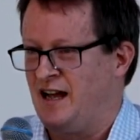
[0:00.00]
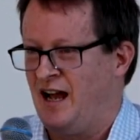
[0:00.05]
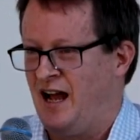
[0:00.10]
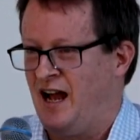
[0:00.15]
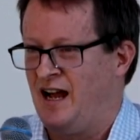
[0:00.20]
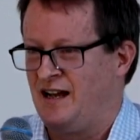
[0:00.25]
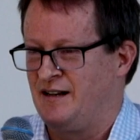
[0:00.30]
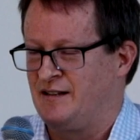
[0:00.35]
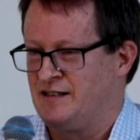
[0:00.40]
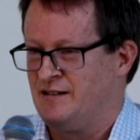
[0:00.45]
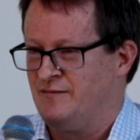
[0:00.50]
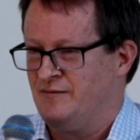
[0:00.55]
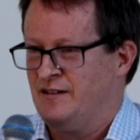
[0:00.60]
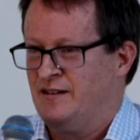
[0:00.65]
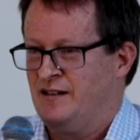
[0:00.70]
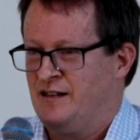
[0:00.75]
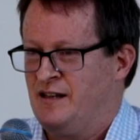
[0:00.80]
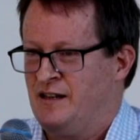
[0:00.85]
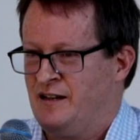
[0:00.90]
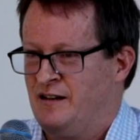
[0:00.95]
And
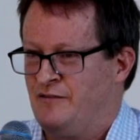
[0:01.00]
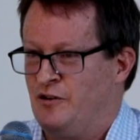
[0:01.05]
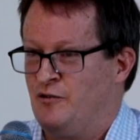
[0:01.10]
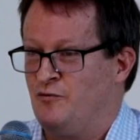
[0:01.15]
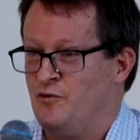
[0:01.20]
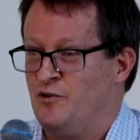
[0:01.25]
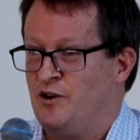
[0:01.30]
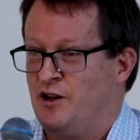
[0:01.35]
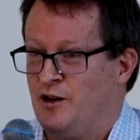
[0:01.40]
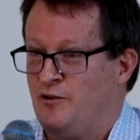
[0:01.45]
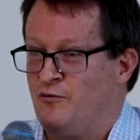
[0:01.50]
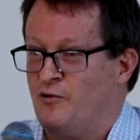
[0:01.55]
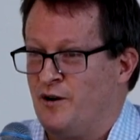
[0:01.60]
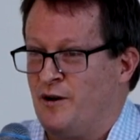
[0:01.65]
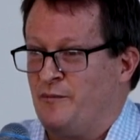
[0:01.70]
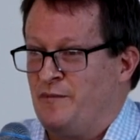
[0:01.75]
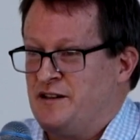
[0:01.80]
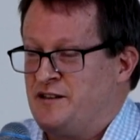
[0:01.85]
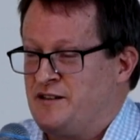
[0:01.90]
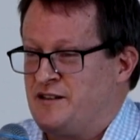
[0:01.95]
if you really want to
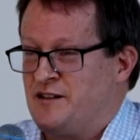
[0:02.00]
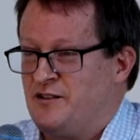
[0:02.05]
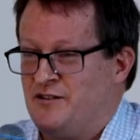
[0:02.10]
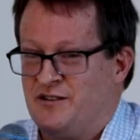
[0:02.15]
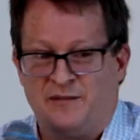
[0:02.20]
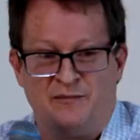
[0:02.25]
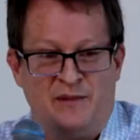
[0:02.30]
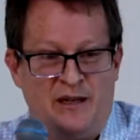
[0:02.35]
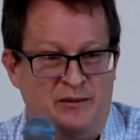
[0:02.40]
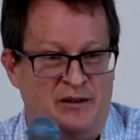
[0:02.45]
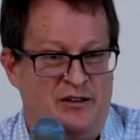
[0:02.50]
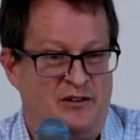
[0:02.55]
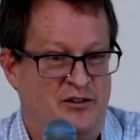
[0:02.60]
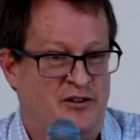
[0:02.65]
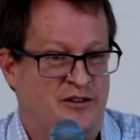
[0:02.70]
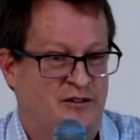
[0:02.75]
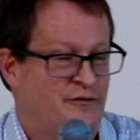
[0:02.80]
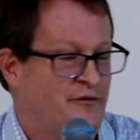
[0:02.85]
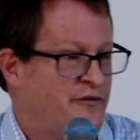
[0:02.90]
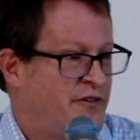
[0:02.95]
be serious, maybe do
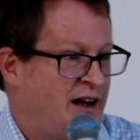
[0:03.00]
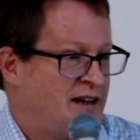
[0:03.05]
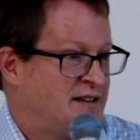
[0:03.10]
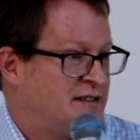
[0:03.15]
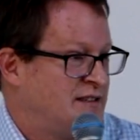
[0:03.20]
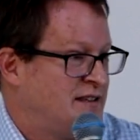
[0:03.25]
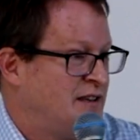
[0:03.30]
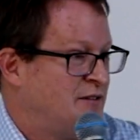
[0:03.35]
some fasting.